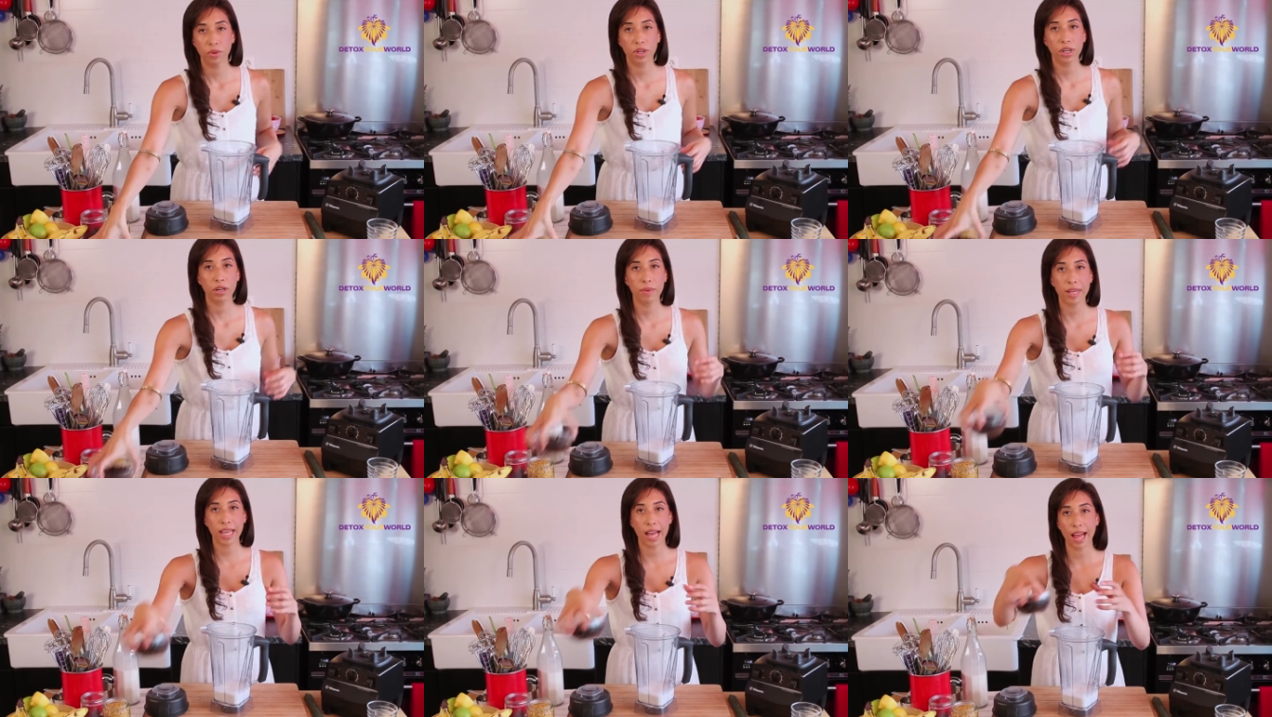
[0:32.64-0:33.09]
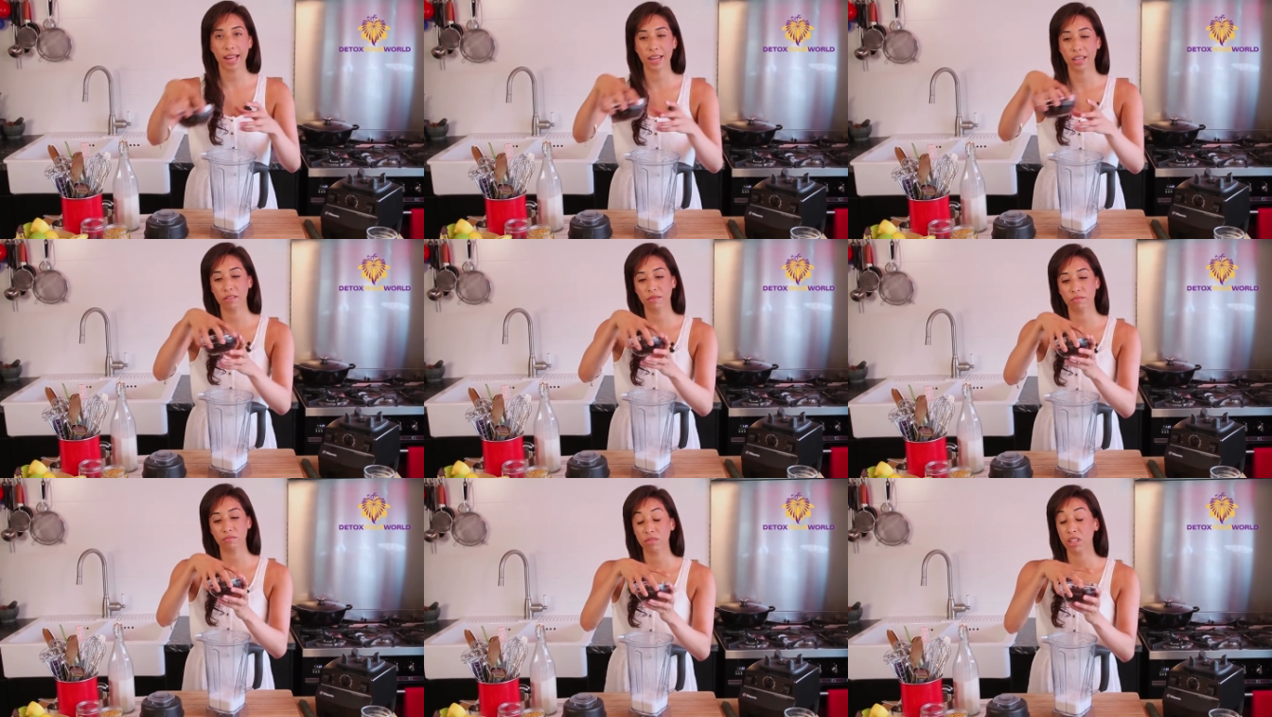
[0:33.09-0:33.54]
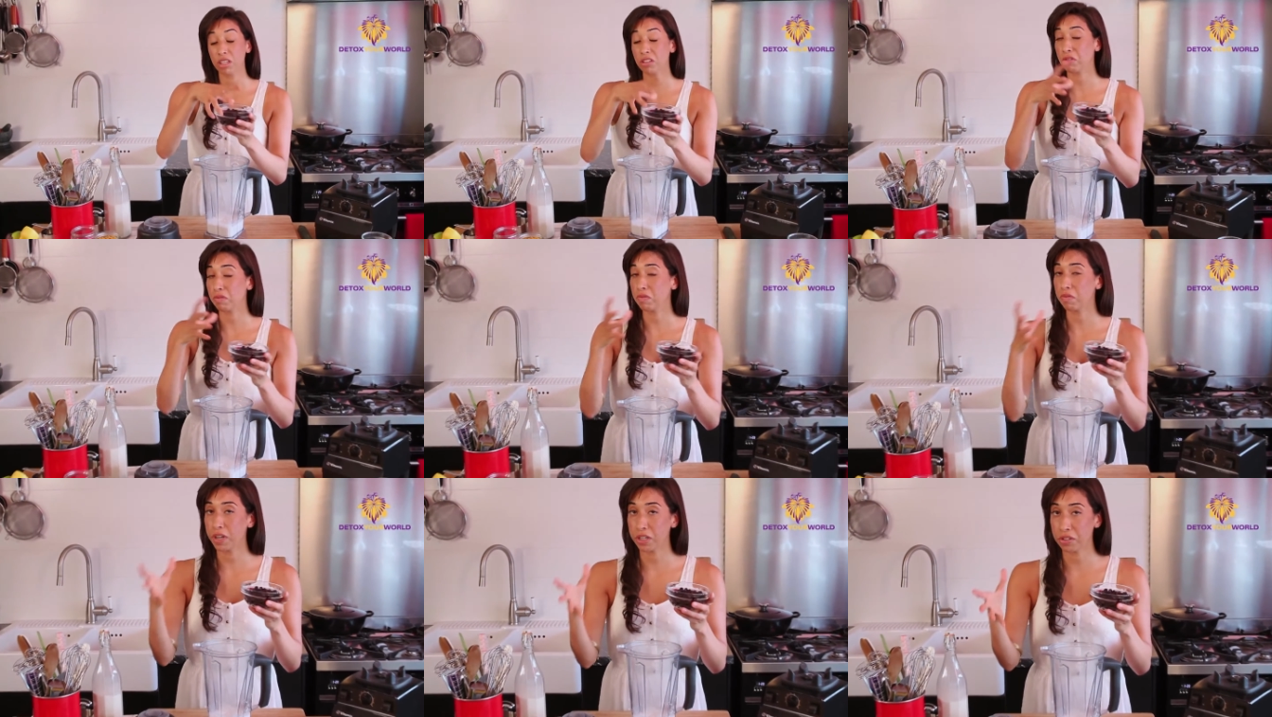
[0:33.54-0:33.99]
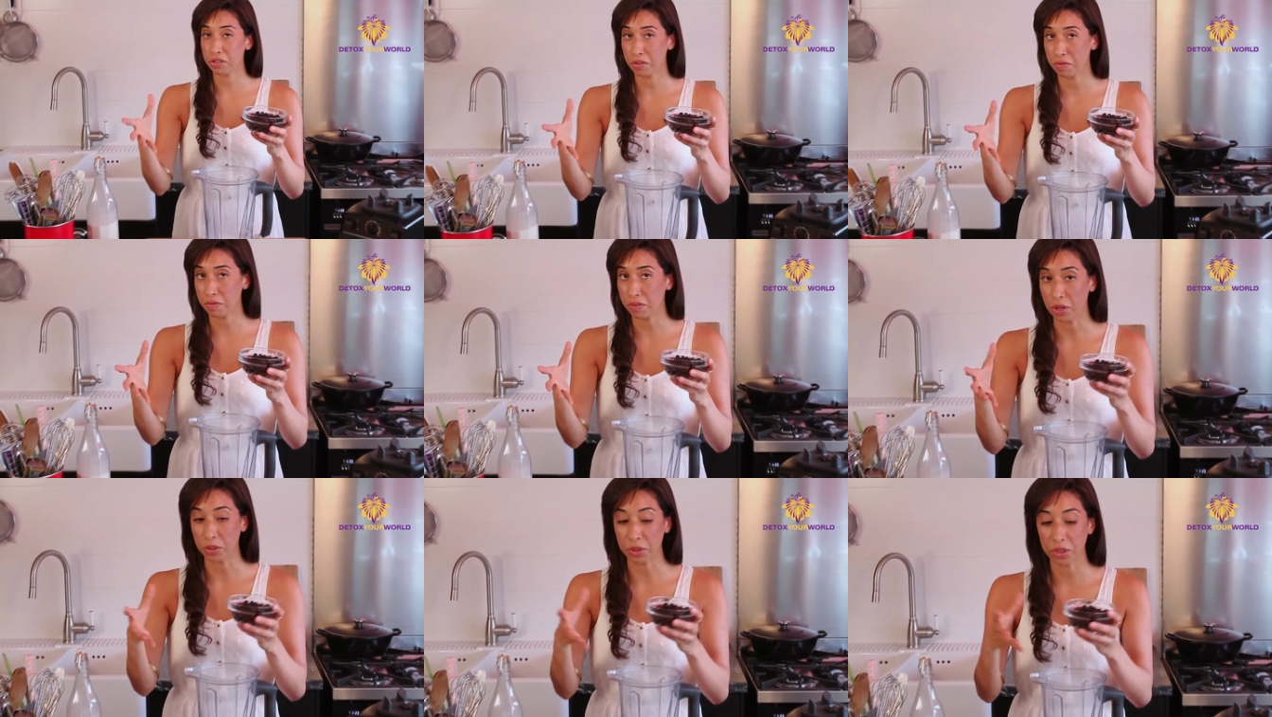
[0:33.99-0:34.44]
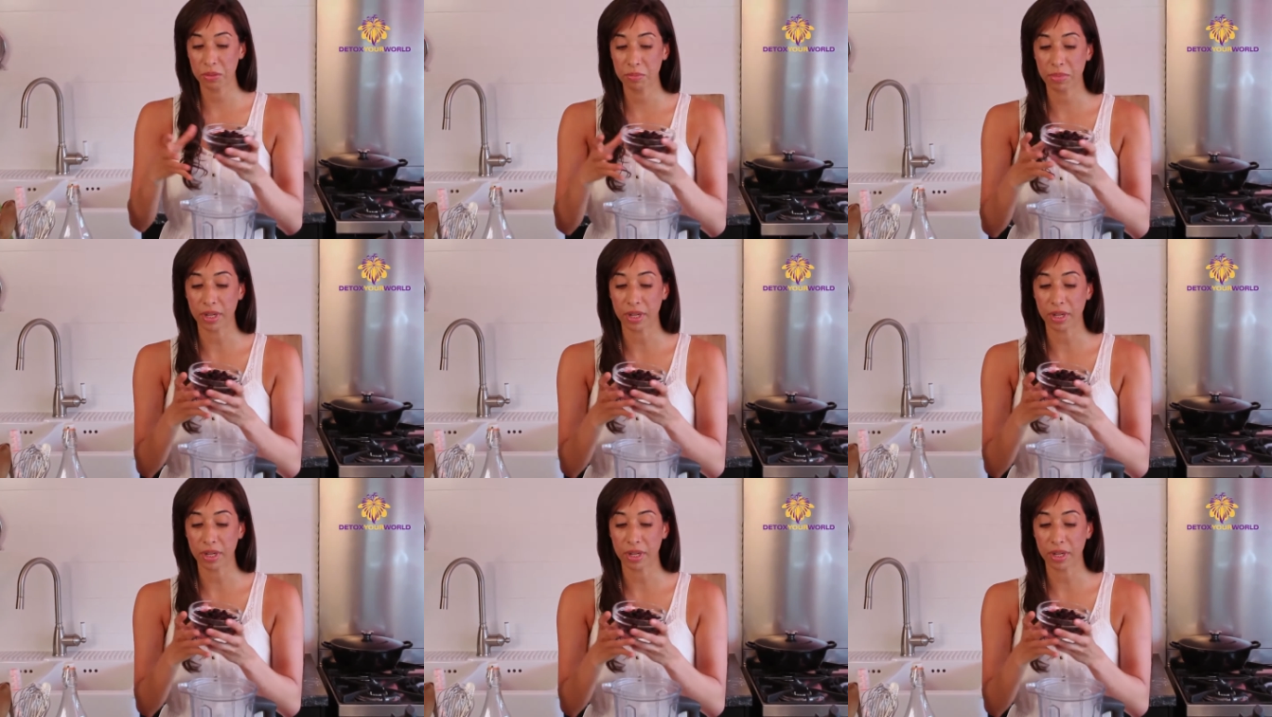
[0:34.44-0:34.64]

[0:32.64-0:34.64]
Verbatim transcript: going to be adding either fresh or frozen,